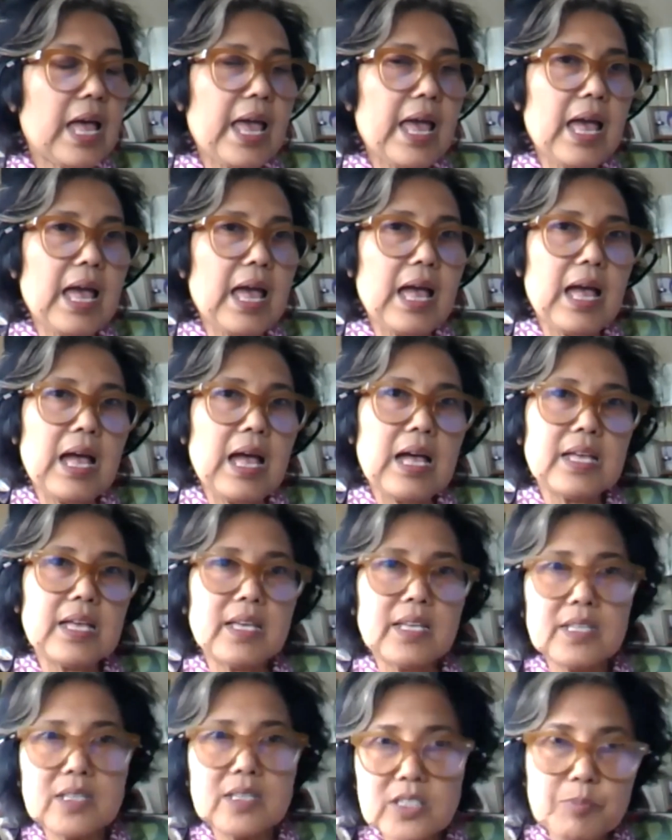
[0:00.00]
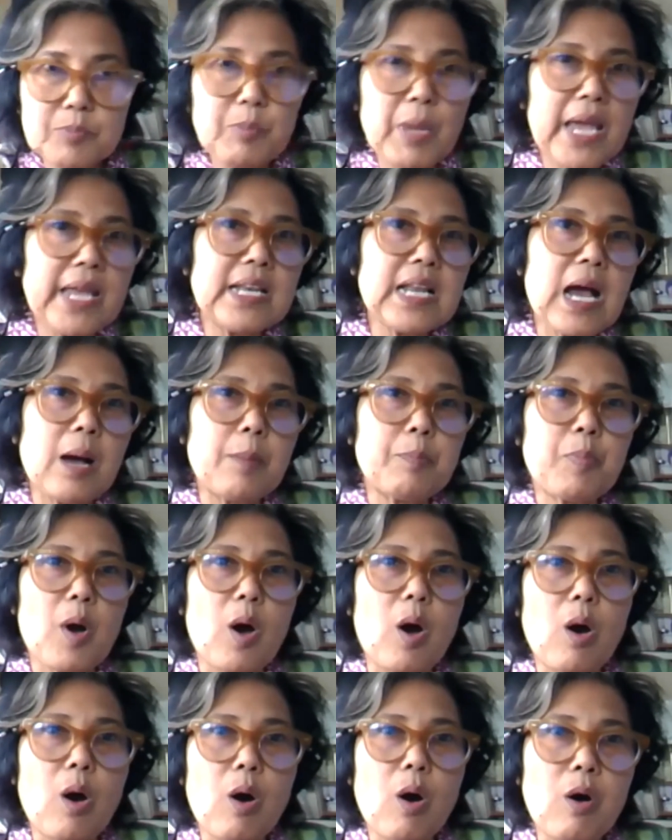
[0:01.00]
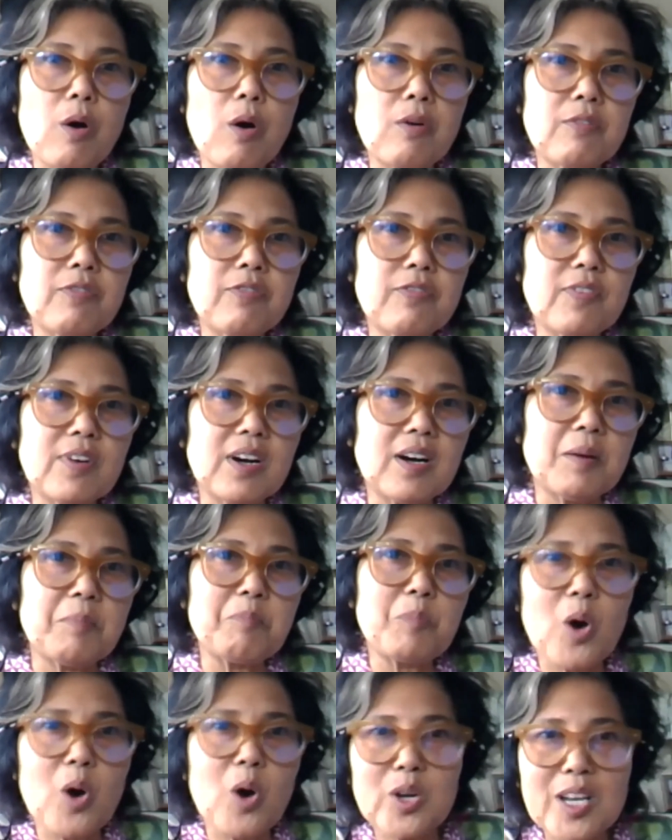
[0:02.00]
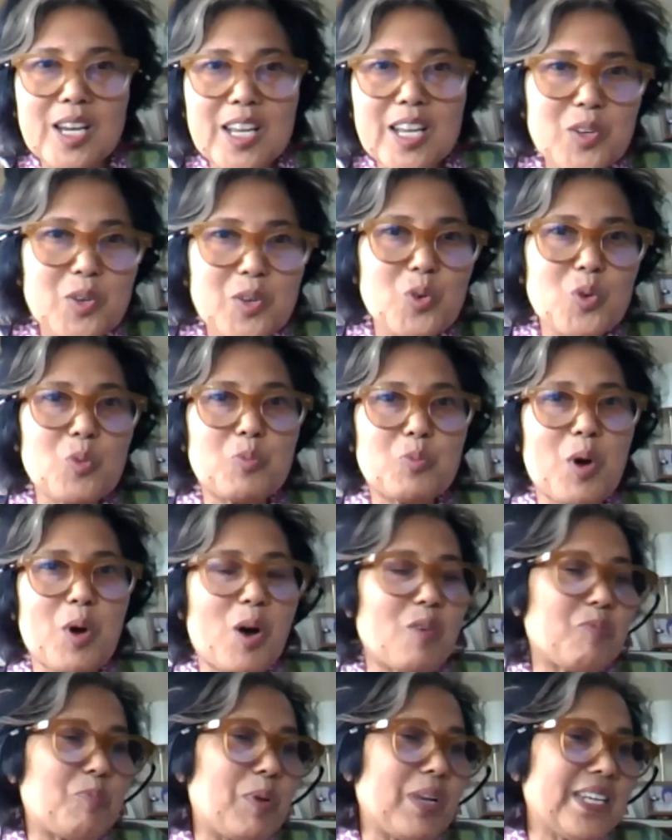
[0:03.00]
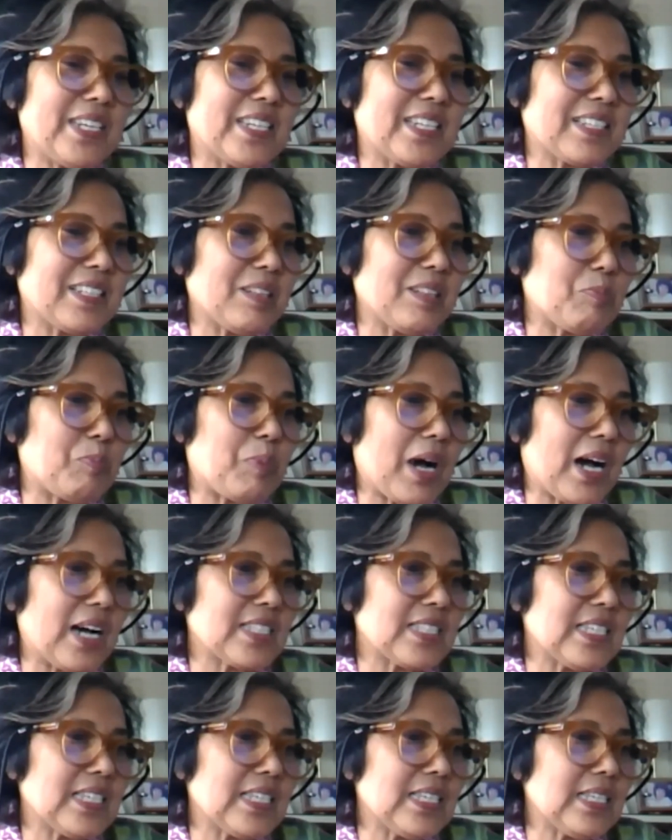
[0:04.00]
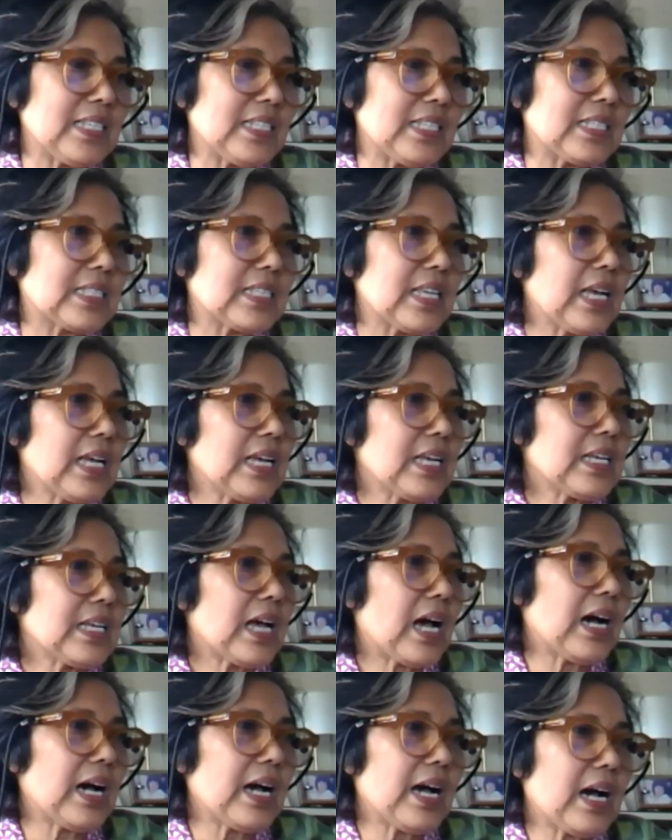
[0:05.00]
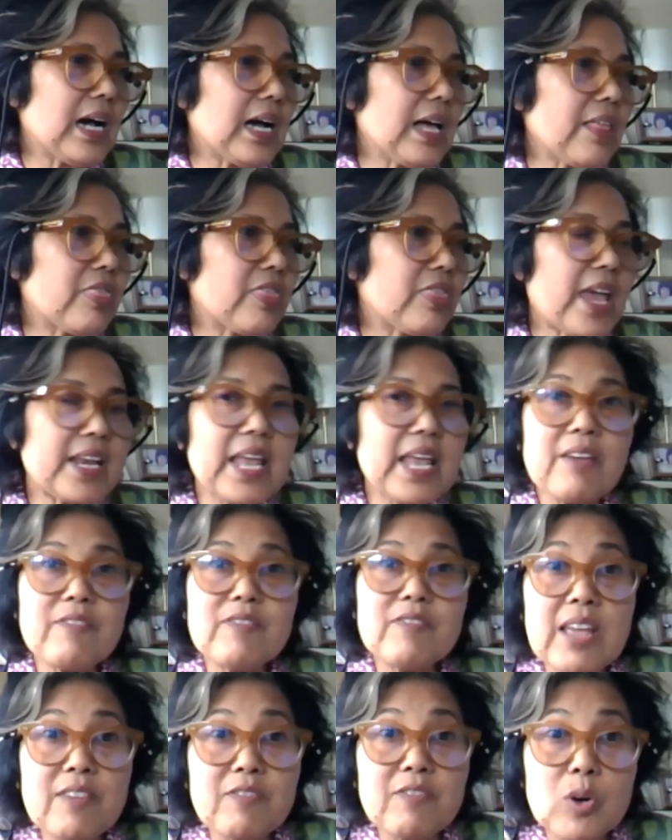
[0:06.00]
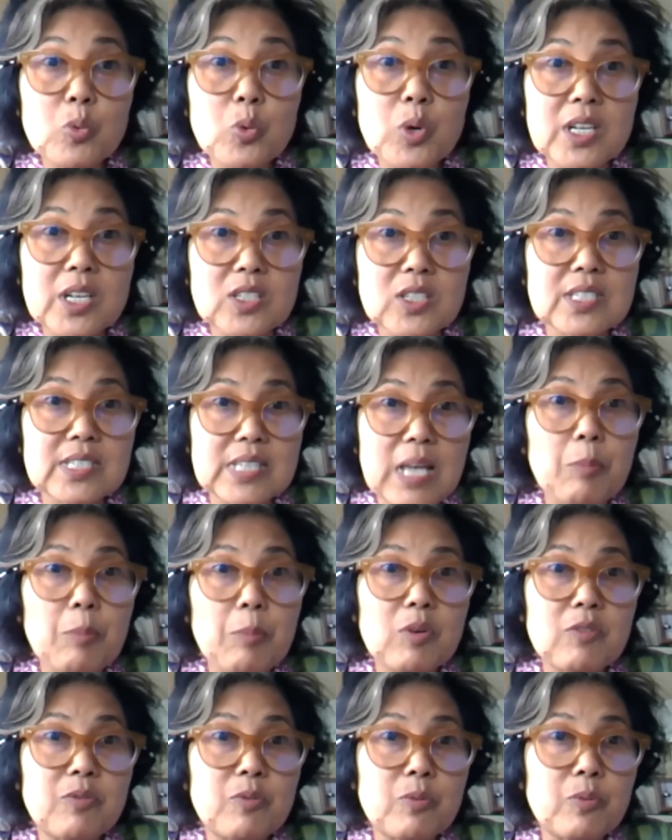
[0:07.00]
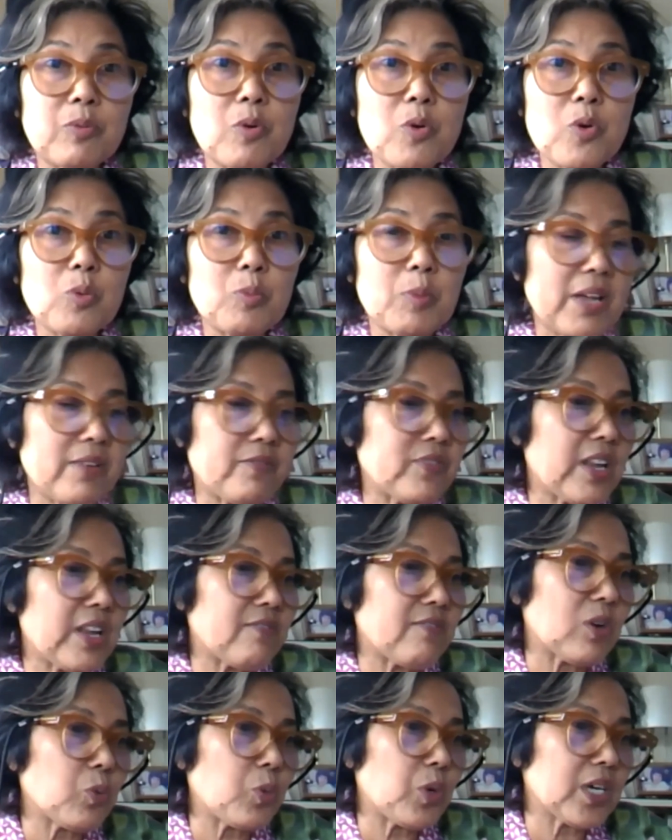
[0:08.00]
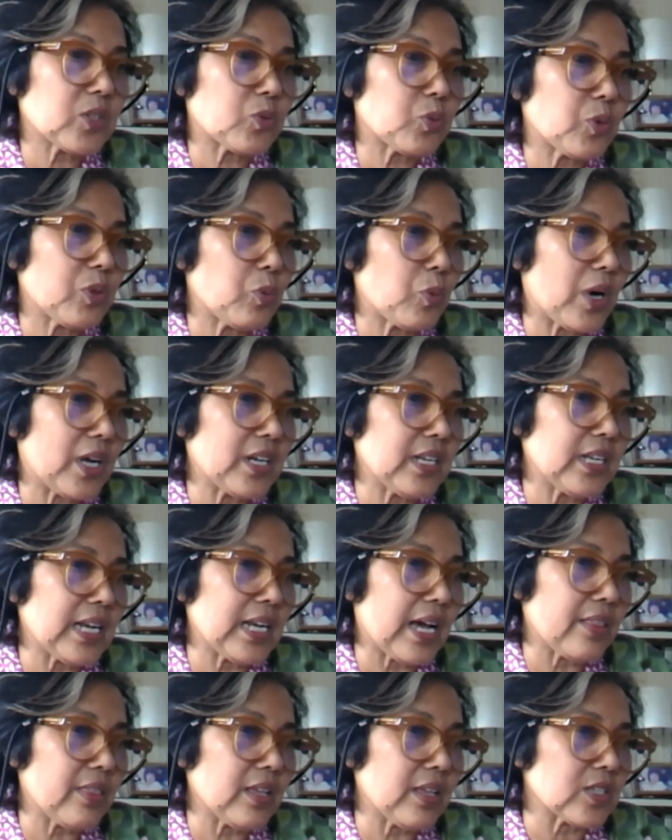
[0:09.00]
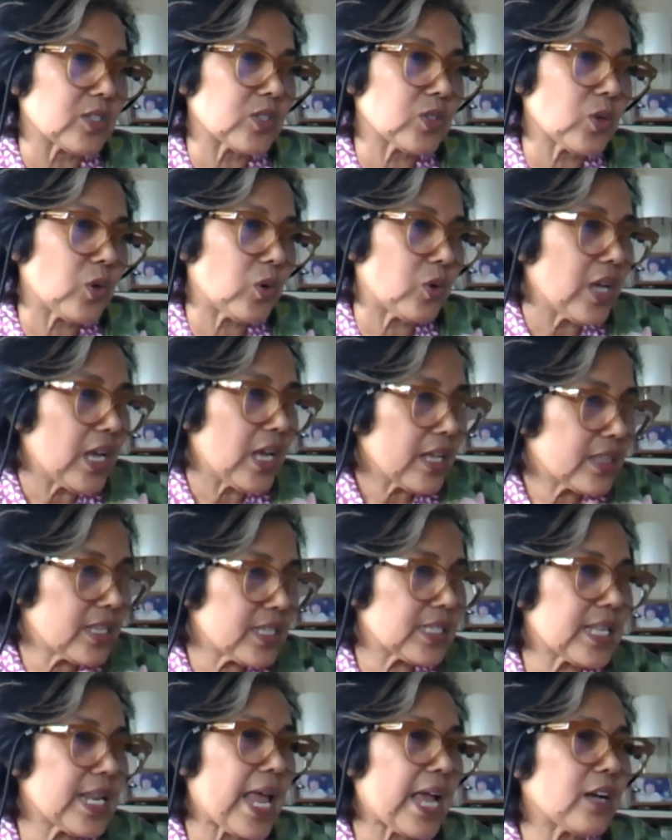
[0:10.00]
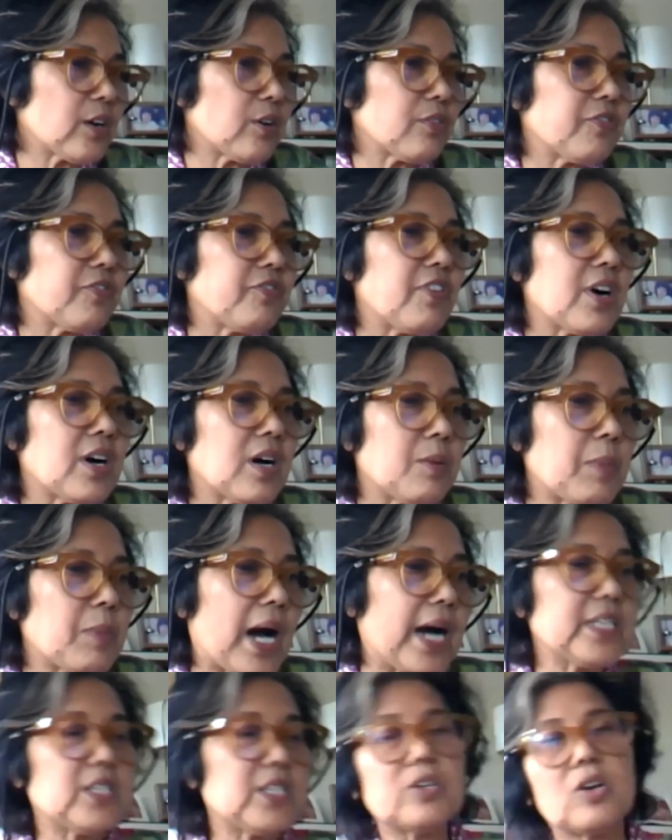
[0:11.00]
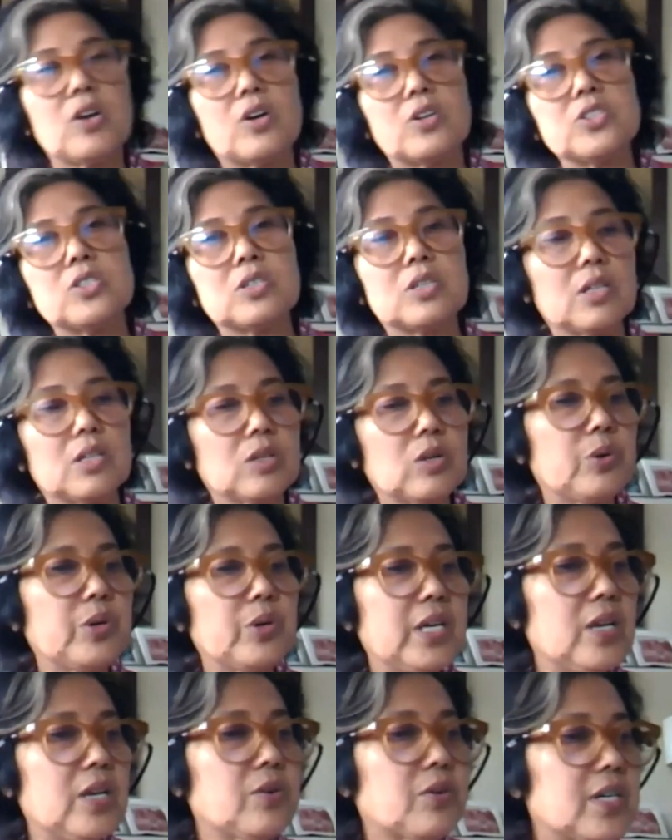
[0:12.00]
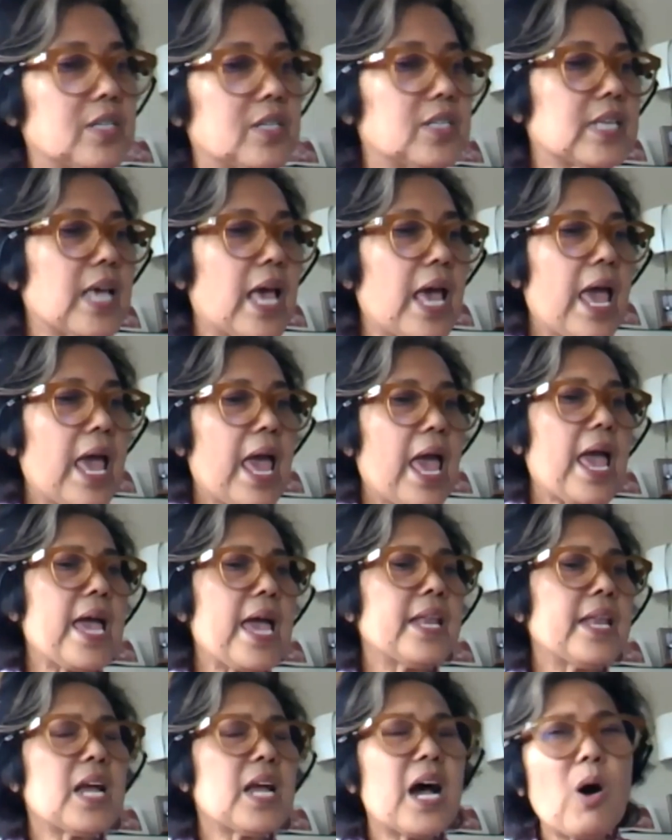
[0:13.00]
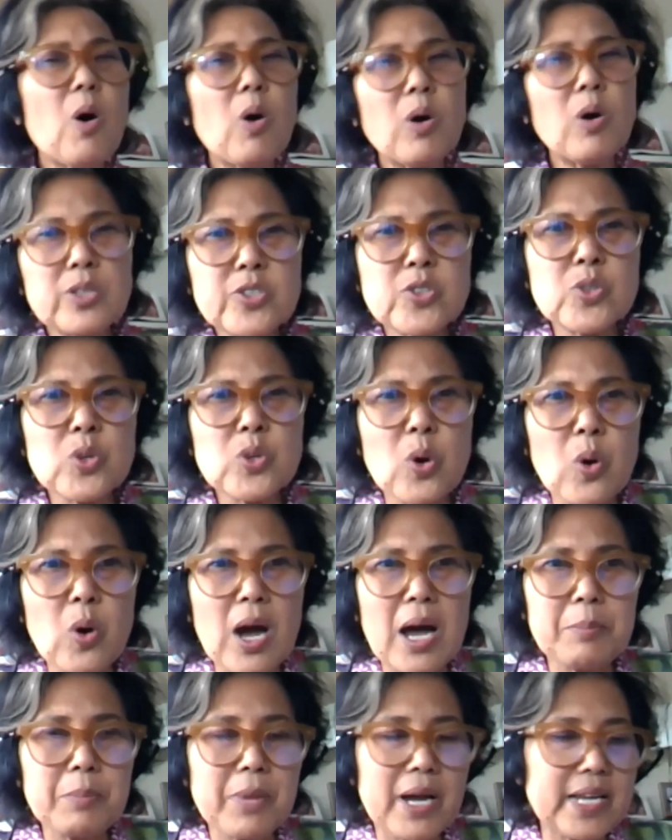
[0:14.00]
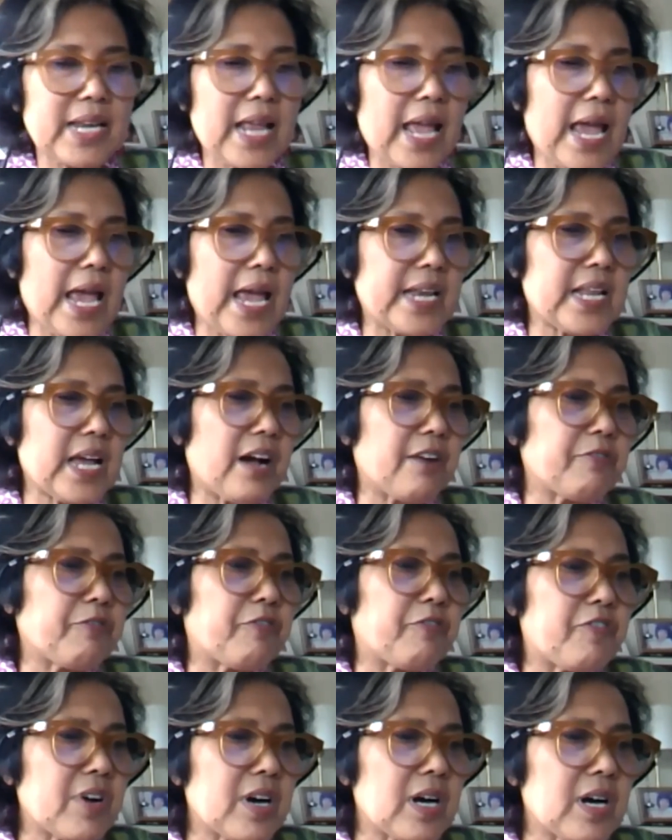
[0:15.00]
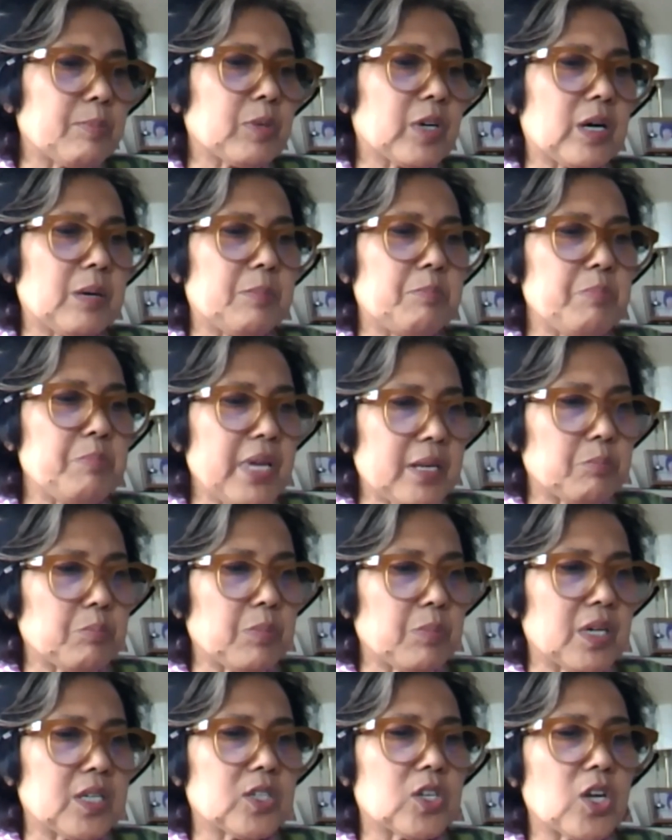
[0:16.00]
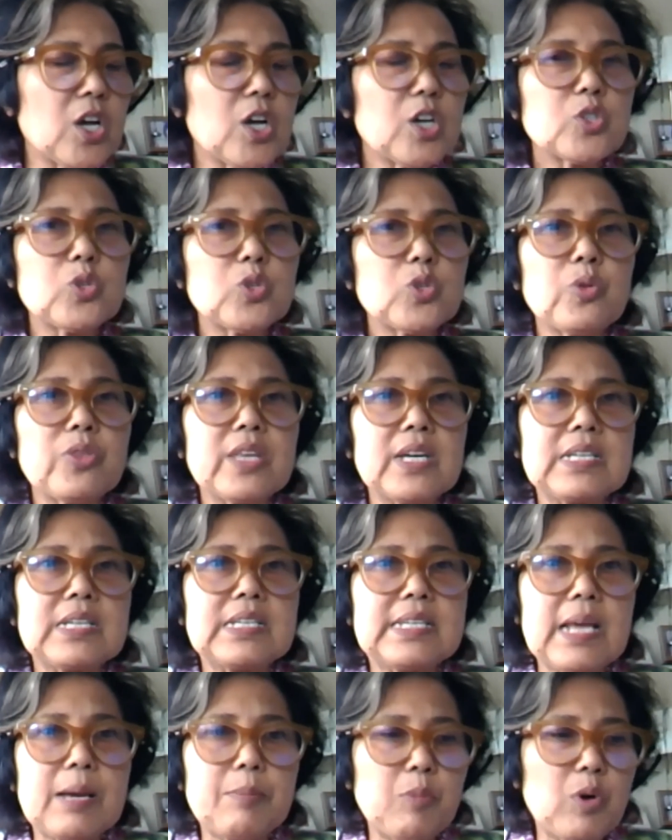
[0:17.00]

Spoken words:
It's made up of a motley group of political parties that have never worked, some of whom have never worked with one another. So this lack of firm ideological coherence, and also, I might add, a firm commitment to the